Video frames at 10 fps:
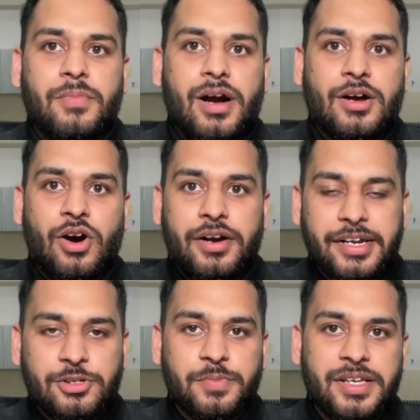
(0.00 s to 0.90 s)

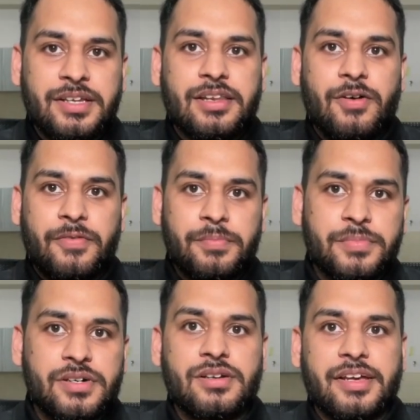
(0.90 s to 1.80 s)
According to me,
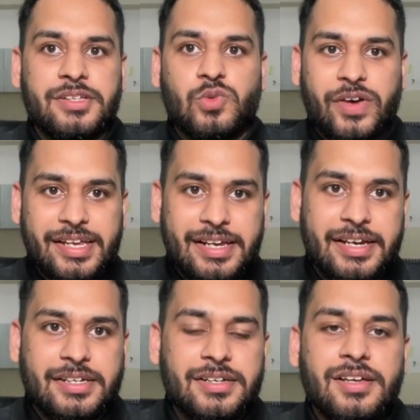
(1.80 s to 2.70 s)
November is very
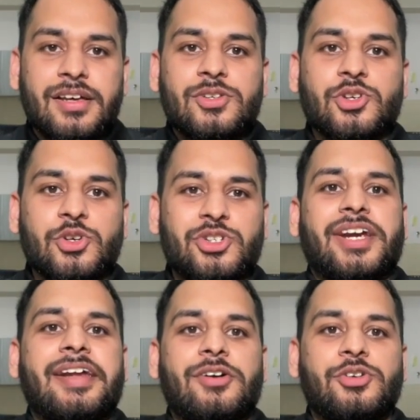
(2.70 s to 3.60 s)
late. So you
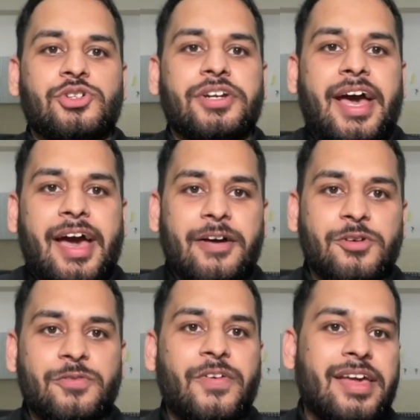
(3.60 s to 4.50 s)
should have
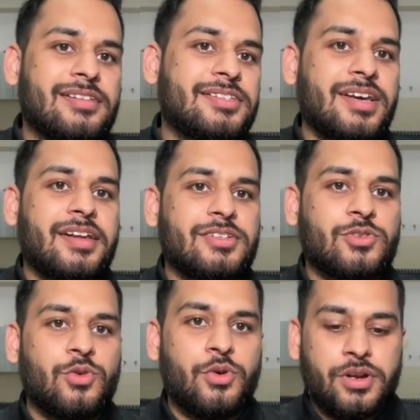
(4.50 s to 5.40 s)
your final GRE
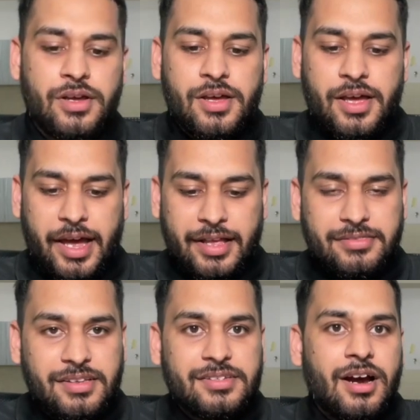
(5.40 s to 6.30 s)
score at
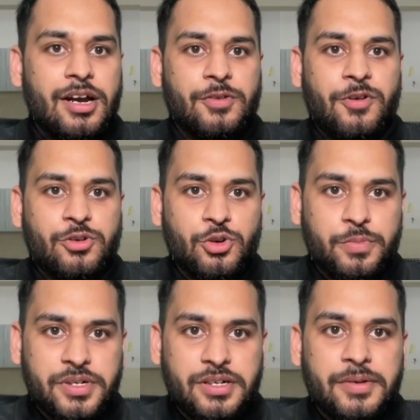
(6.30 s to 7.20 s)
the start of
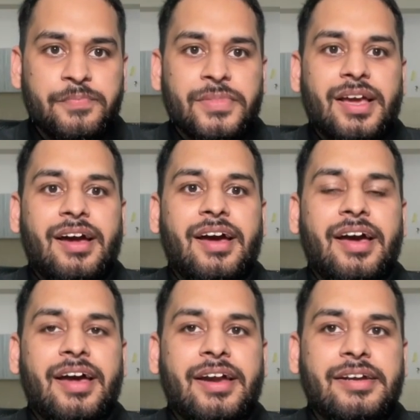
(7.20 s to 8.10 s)
October
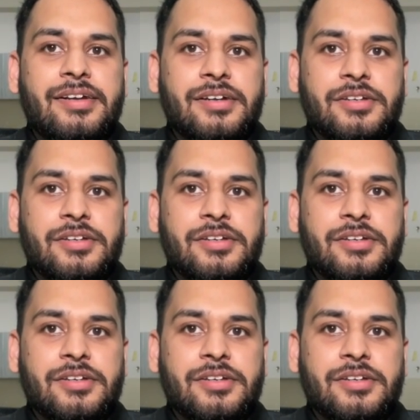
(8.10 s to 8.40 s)
and